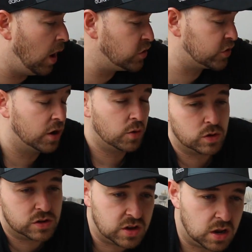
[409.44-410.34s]
I just kind of
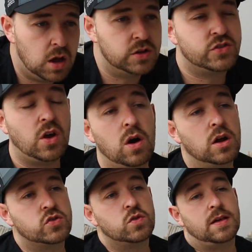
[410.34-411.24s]
wanted to, it's so
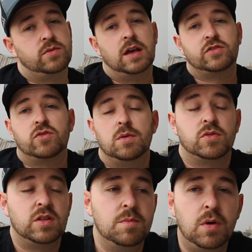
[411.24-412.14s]
hard to talk about this without script
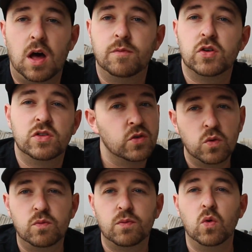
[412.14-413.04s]
or anything, but like, I'm doing this
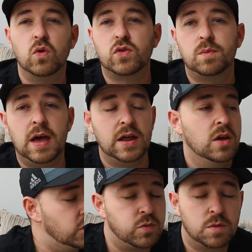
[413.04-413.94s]
all off the top of my head.
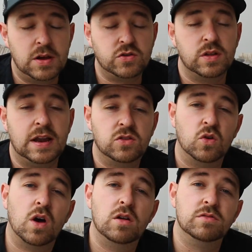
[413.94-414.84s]
I just want to make sure that any
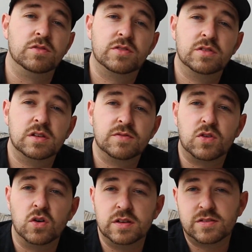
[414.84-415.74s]
dog owners that have
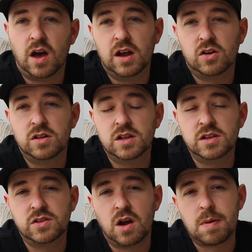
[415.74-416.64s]
got this going on, that
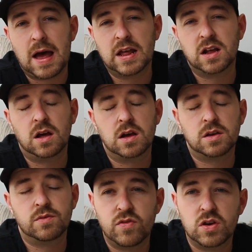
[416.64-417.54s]
you don't panic. Like,
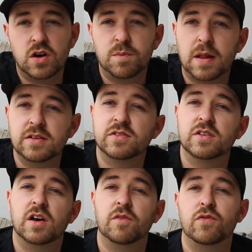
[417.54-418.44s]
if you go to places
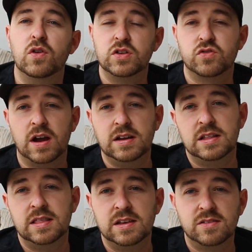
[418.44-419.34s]
that are fully trained
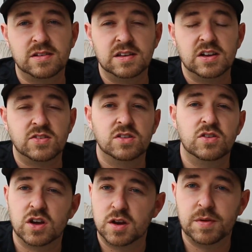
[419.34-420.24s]
in this condition,
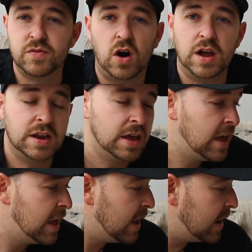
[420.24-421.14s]
you're going to be fine.
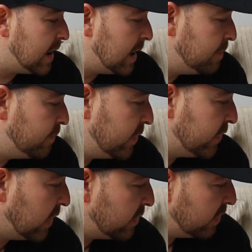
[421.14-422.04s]

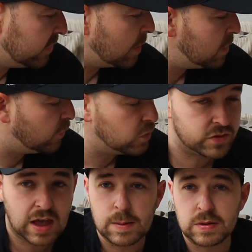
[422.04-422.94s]
Since he's coming off all the
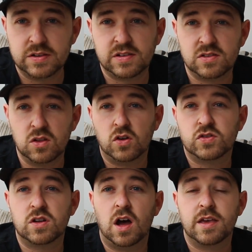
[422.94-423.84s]
tablets, he's
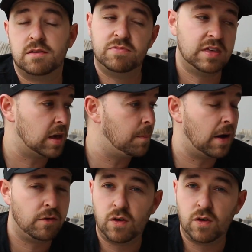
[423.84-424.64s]
lost, I think, about